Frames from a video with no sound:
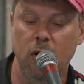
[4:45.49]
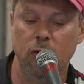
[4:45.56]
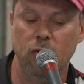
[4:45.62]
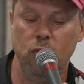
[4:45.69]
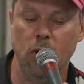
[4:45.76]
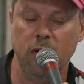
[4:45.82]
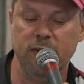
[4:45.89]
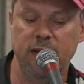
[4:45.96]

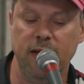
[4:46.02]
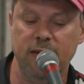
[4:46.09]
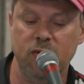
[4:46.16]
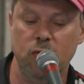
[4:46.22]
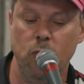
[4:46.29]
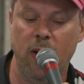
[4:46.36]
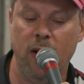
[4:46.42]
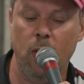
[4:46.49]
to access
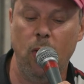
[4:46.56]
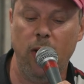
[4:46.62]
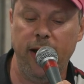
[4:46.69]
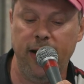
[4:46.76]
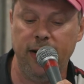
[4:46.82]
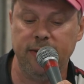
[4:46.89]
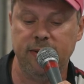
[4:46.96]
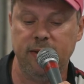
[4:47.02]
to our
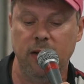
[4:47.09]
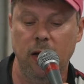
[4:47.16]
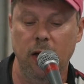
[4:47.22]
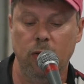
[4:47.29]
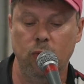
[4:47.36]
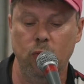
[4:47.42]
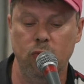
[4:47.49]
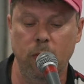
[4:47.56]
health,
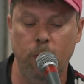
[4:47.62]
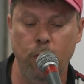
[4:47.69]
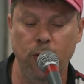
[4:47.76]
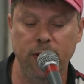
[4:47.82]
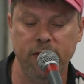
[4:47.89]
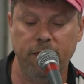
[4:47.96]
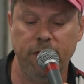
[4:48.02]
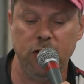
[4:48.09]
to the
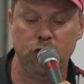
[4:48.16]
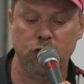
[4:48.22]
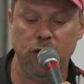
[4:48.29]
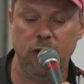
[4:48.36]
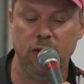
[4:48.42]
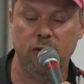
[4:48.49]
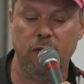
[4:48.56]
preservation